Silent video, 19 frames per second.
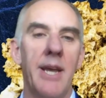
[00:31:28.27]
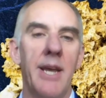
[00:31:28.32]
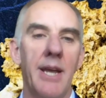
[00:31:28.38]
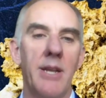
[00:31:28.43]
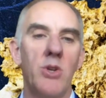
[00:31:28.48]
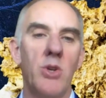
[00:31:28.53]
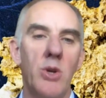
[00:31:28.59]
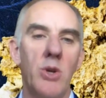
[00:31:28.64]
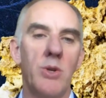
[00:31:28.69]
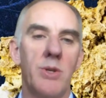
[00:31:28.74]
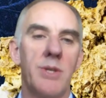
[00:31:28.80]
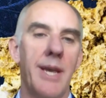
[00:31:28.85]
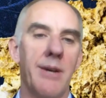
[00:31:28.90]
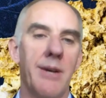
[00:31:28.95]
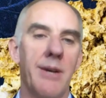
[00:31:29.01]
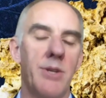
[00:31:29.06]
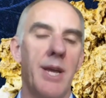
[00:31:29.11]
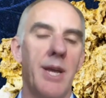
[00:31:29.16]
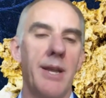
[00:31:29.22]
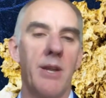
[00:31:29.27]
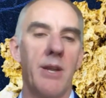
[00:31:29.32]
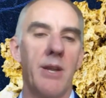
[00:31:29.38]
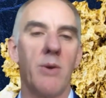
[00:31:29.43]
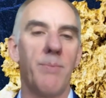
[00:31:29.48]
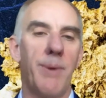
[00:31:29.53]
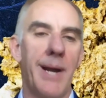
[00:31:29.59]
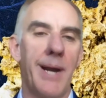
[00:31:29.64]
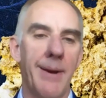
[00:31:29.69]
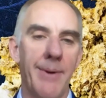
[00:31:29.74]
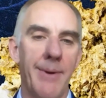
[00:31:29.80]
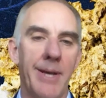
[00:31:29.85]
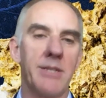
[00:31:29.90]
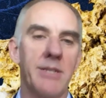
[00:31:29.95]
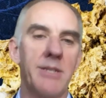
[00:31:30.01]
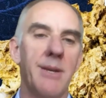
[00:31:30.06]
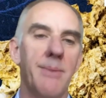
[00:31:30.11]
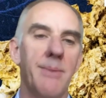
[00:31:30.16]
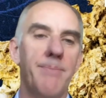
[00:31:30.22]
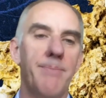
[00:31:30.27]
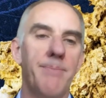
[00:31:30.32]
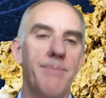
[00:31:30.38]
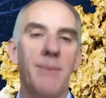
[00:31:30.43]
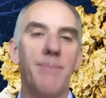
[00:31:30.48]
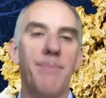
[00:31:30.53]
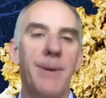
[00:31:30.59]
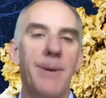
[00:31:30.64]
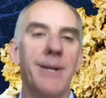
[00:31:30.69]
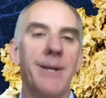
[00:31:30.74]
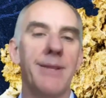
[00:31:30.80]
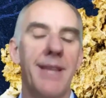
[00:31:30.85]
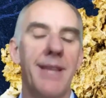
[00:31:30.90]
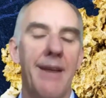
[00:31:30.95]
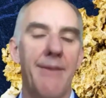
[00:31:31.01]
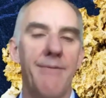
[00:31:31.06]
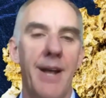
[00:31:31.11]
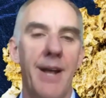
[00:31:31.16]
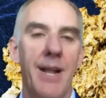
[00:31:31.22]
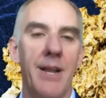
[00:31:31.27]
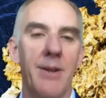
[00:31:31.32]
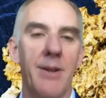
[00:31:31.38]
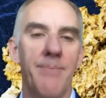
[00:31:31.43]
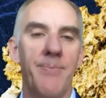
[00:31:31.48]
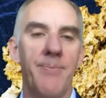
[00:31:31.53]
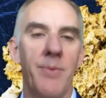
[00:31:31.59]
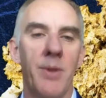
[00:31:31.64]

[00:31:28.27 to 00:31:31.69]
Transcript: and use our technical prowess to build that value.